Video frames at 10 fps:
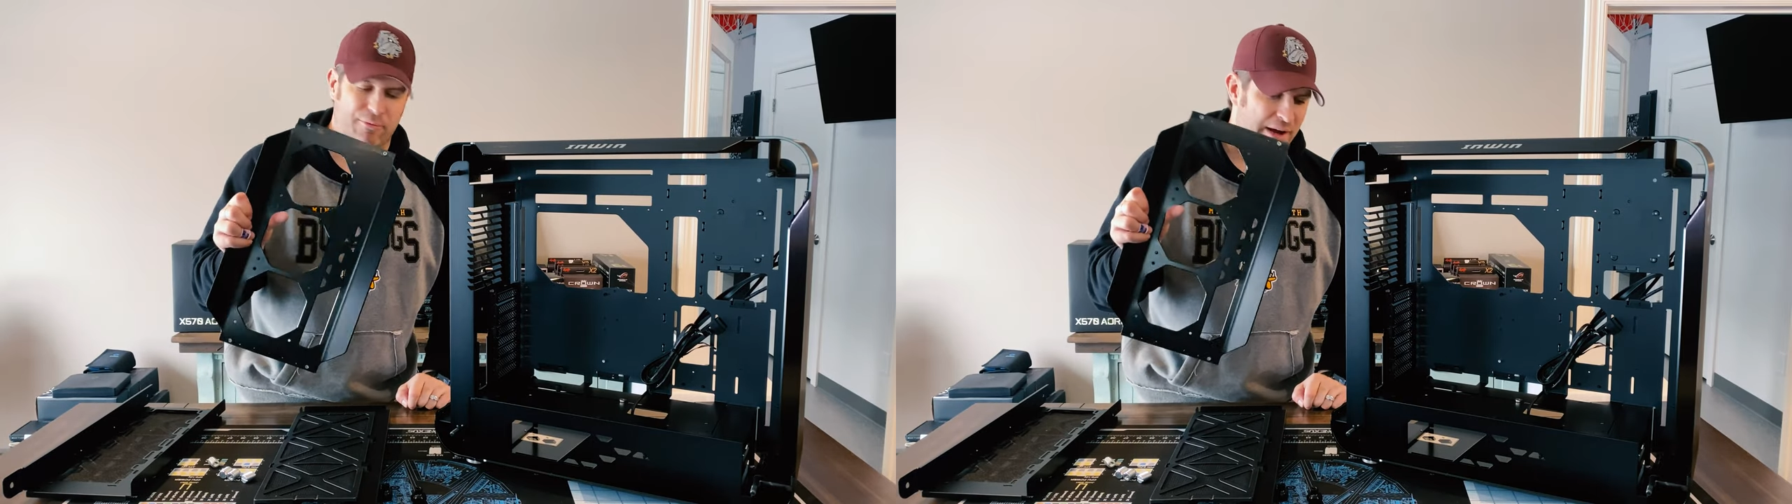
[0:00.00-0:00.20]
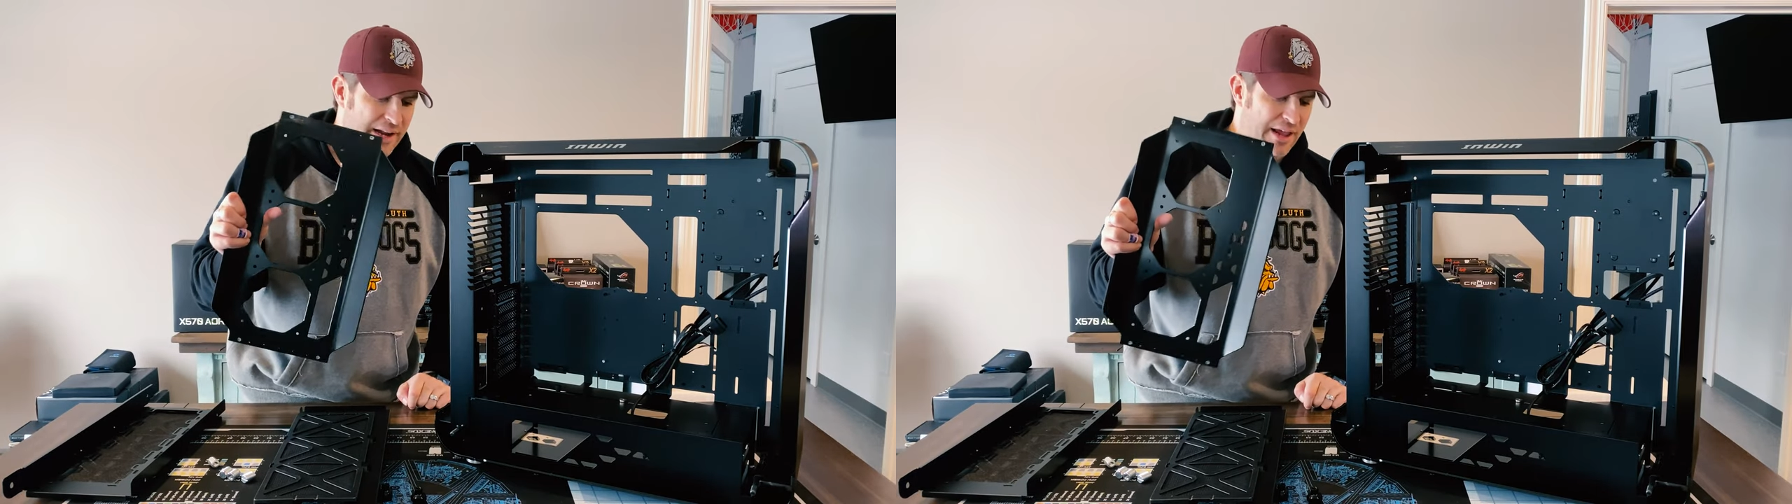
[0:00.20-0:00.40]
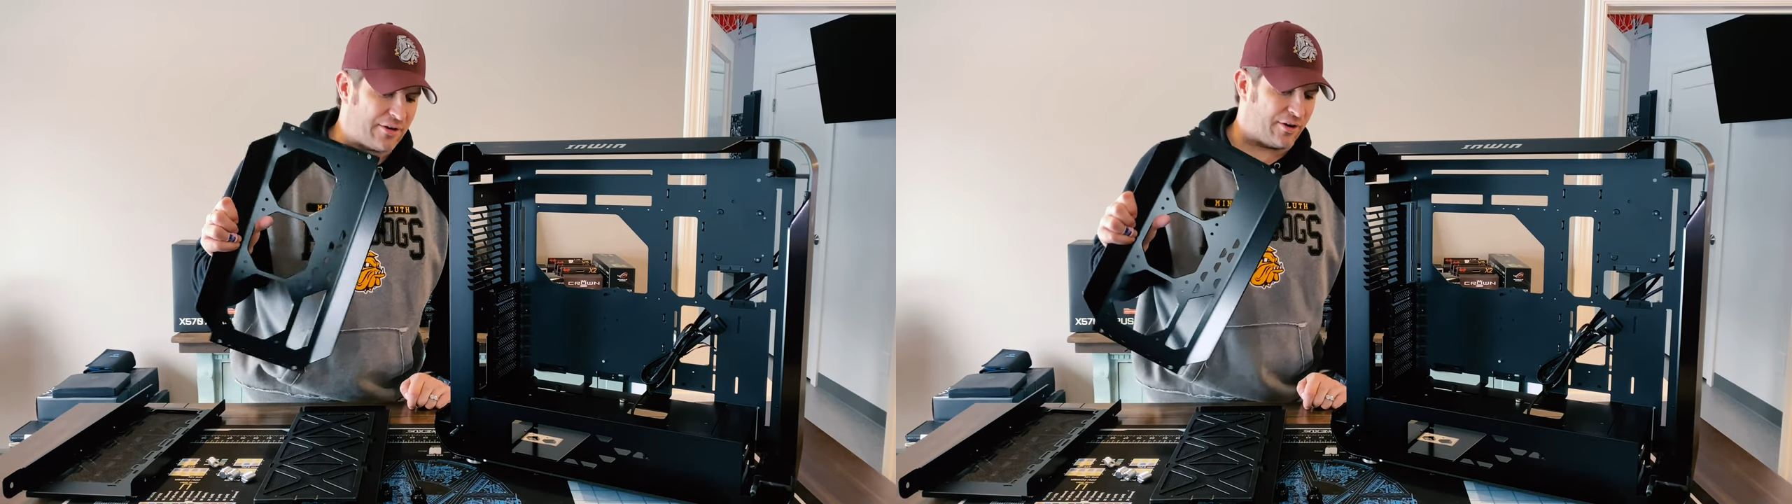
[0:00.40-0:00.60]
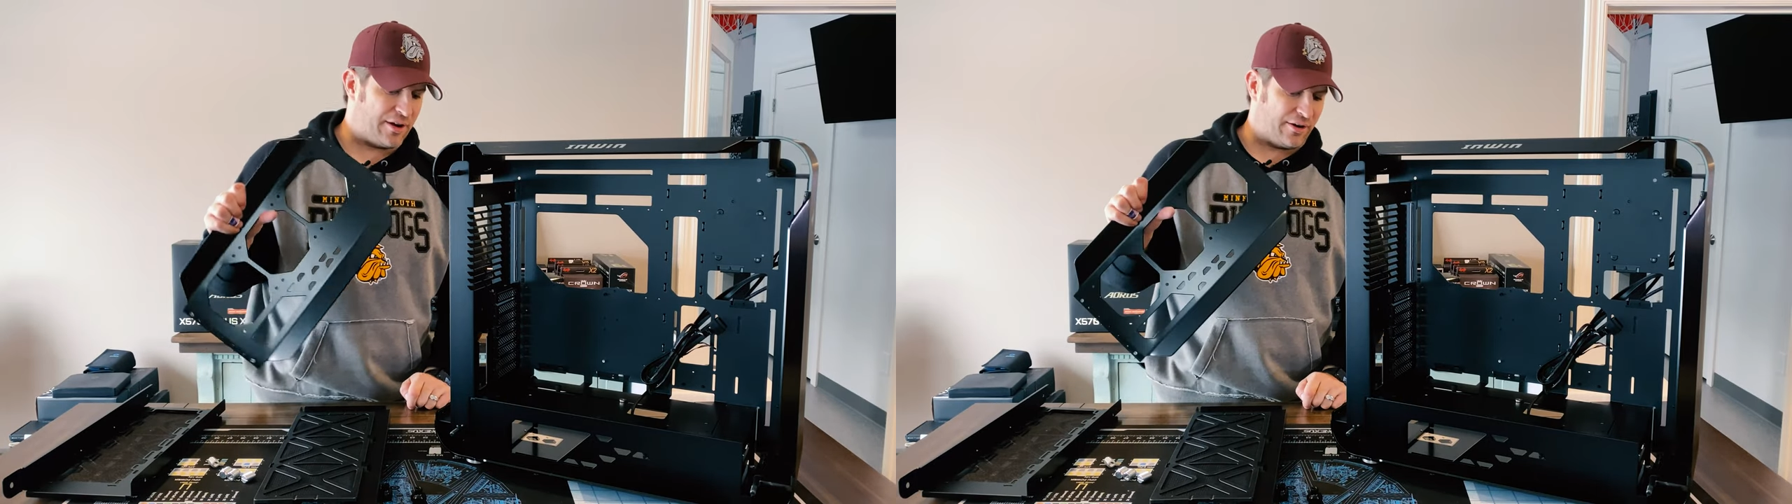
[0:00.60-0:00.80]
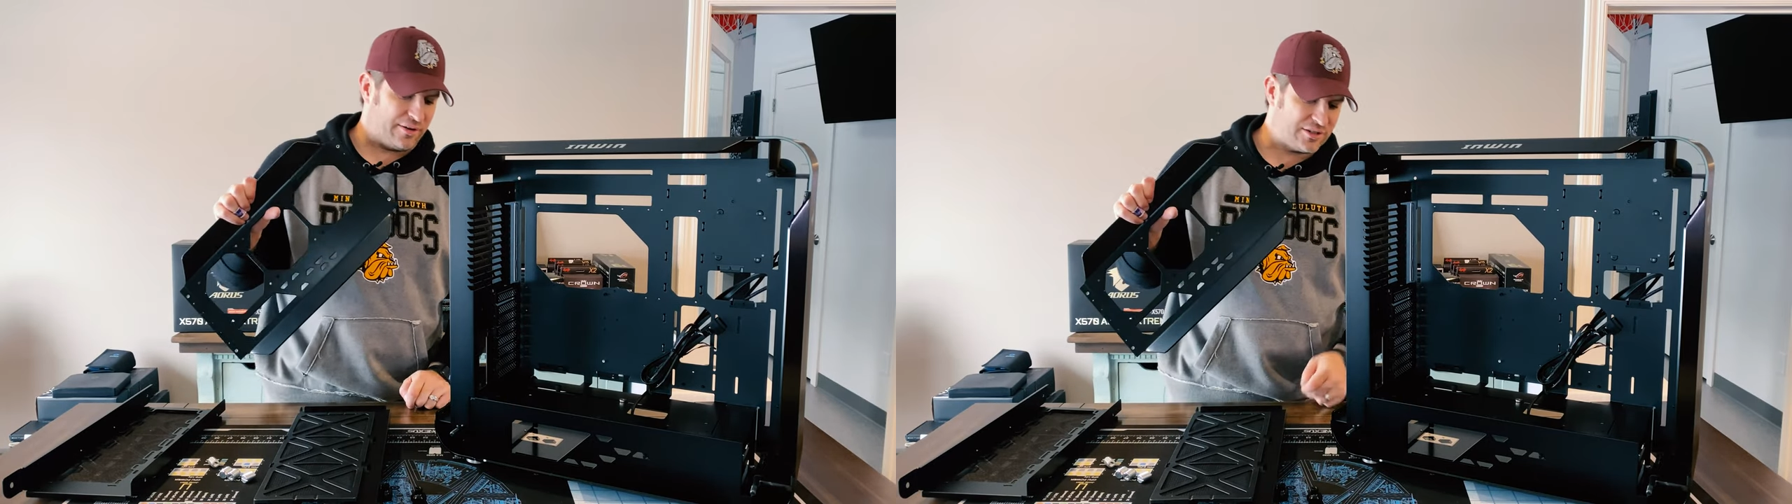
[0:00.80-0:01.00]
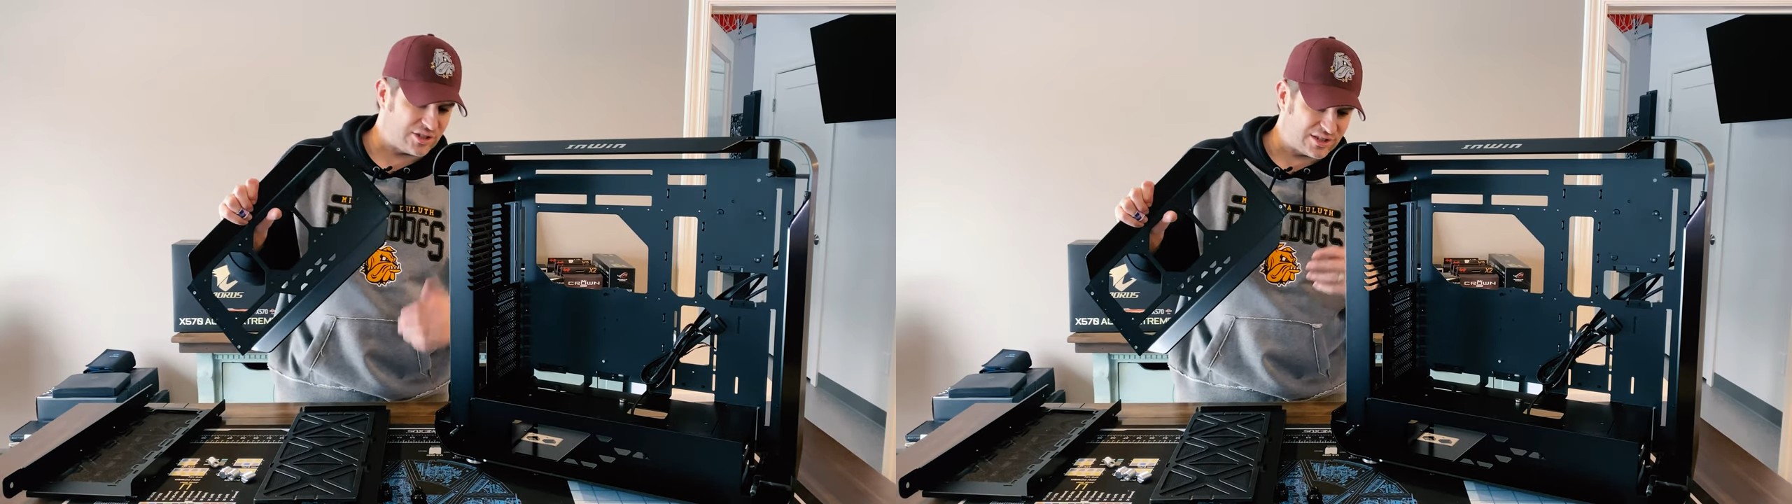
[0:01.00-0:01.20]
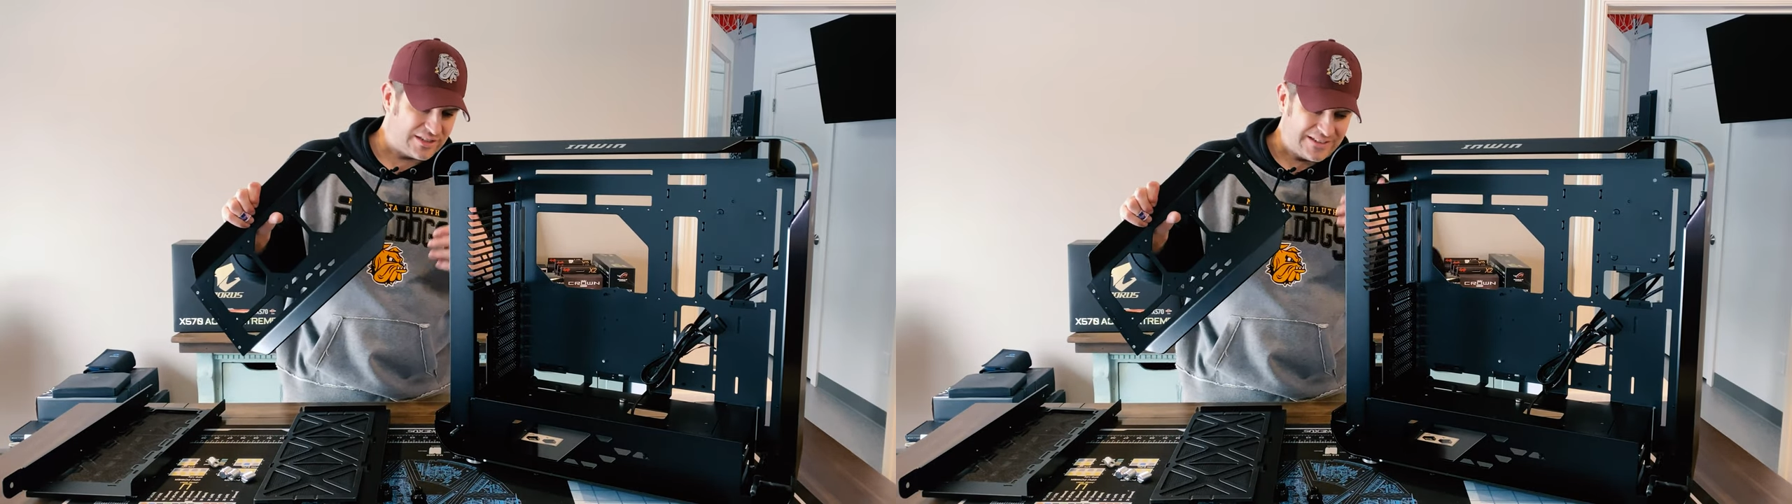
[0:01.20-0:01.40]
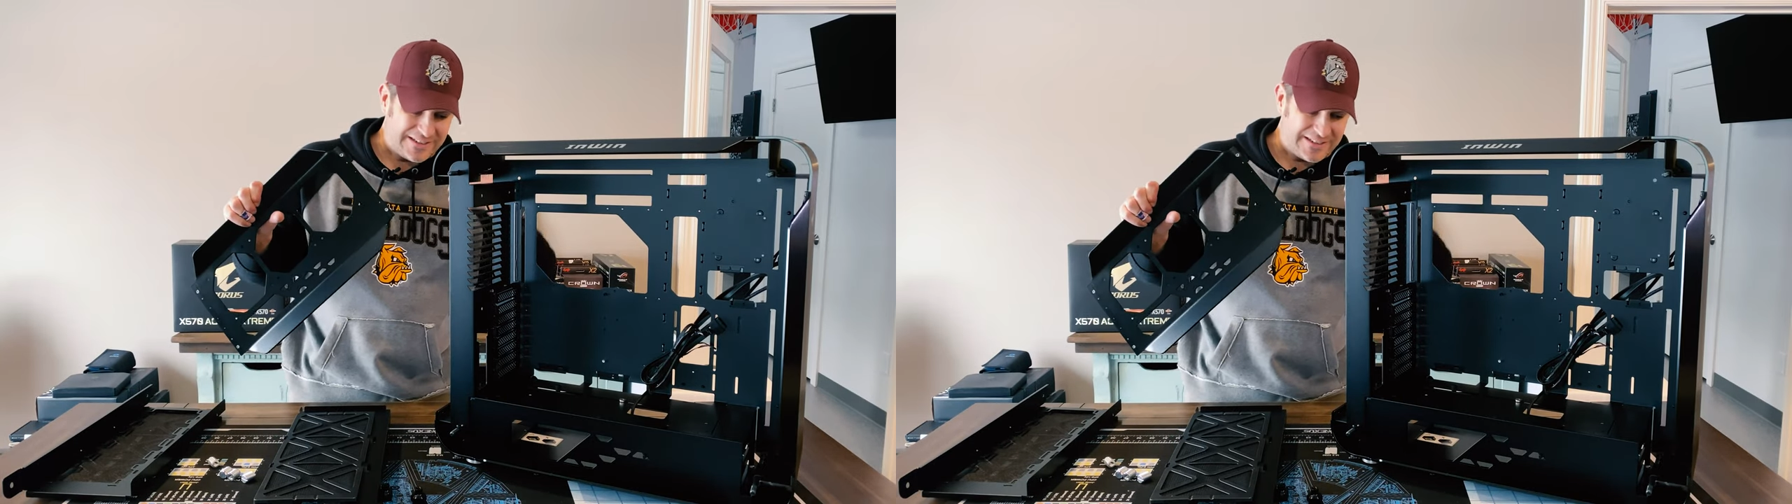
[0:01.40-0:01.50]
radiator in here. It's just